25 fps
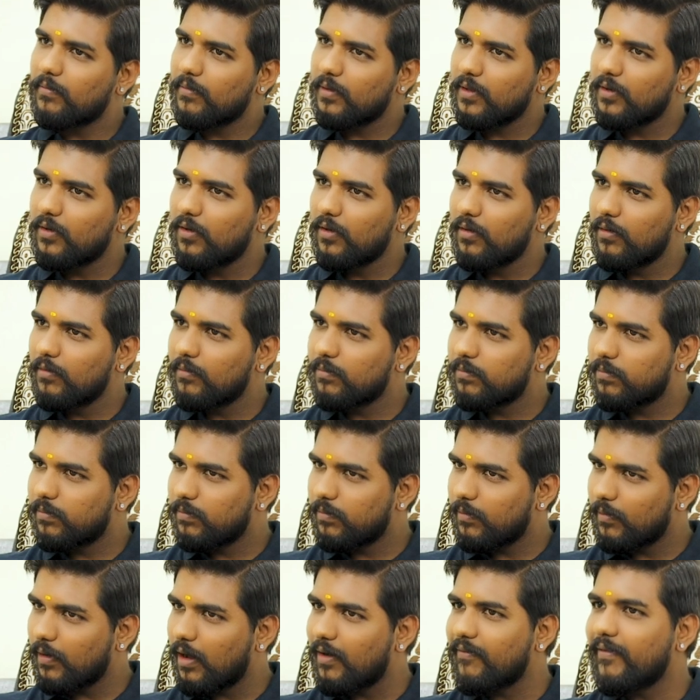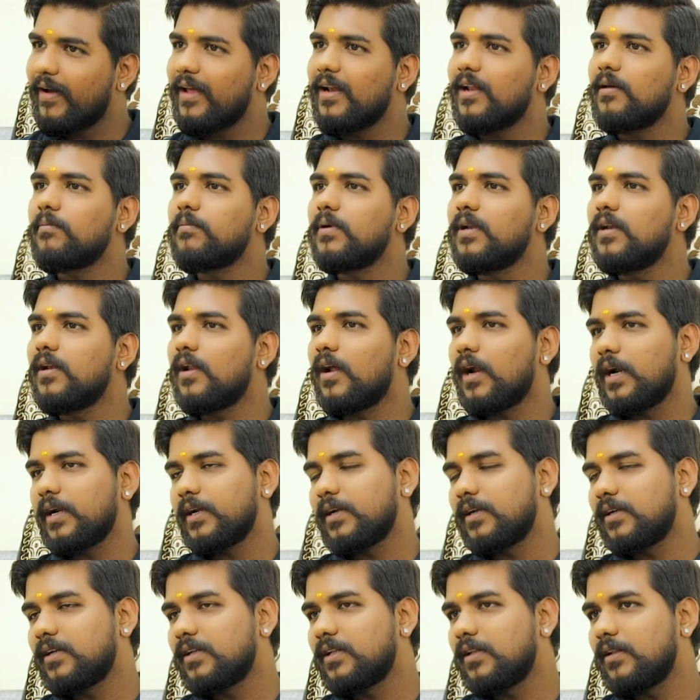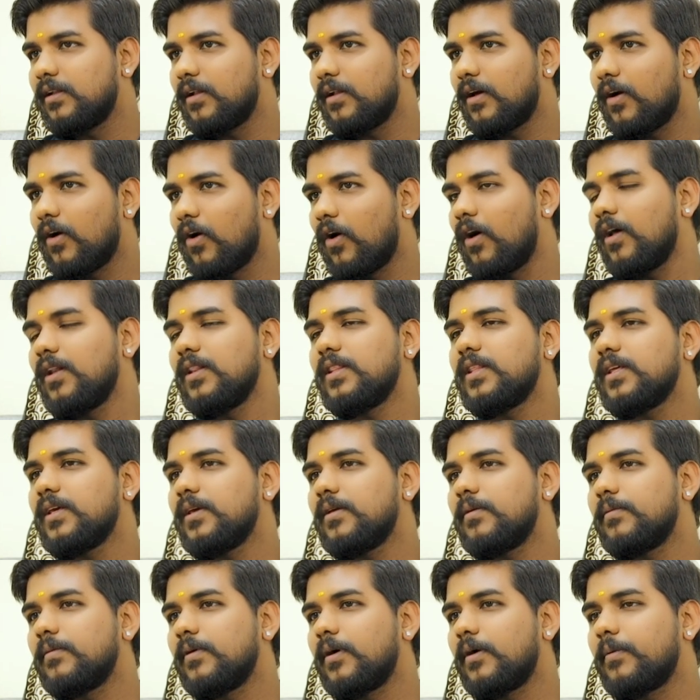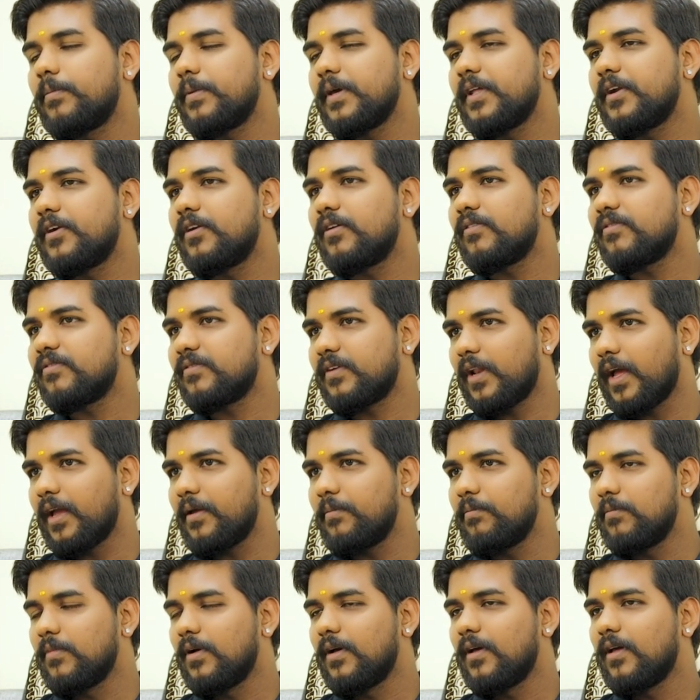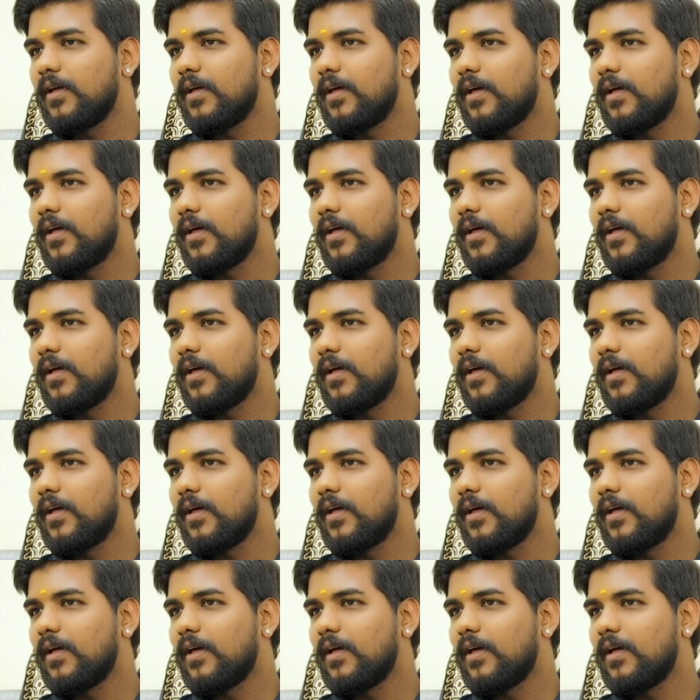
you know, available at all the period of time?